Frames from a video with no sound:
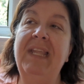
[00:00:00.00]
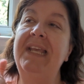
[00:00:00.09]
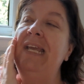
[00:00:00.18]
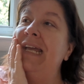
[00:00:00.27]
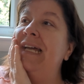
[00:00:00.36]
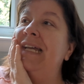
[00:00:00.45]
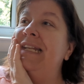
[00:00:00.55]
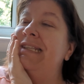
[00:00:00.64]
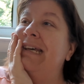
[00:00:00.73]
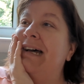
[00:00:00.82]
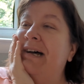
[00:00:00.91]

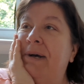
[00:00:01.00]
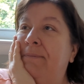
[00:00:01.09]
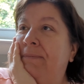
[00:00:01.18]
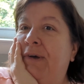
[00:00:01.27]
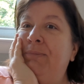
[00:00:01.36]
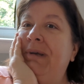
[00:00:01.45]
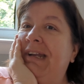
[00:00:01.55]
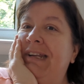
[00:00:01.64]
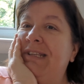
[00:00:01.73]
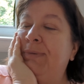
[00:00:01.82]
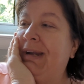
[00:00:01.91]
And oh my
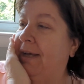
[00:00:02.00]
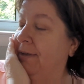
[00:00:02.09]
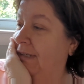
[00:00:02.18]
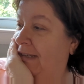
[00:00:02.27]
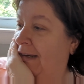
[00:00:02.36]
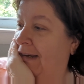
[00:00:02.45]
goodness, what else?